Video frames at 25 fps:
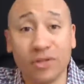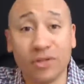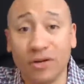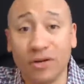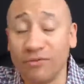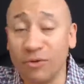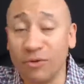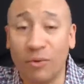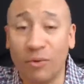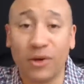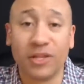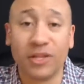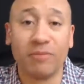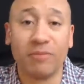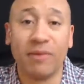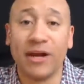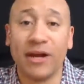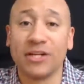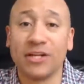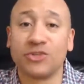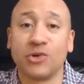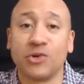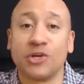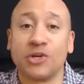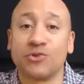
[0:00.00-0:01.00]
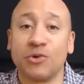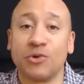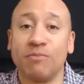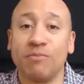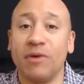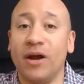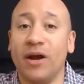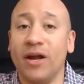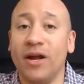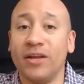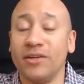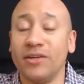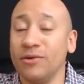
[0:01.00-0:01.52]
You know, if you wanted to buy a treasury
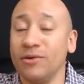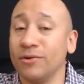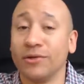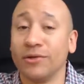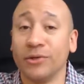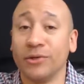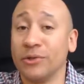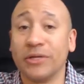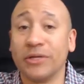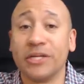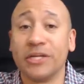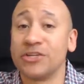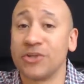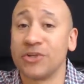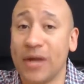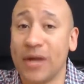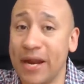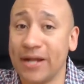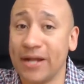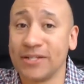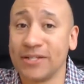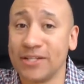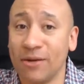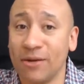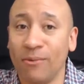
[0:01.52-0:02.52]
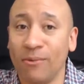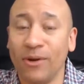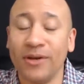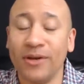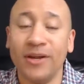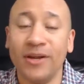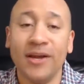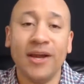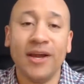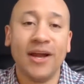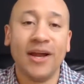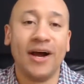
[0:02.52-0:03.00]
bond, you can get your hands on one.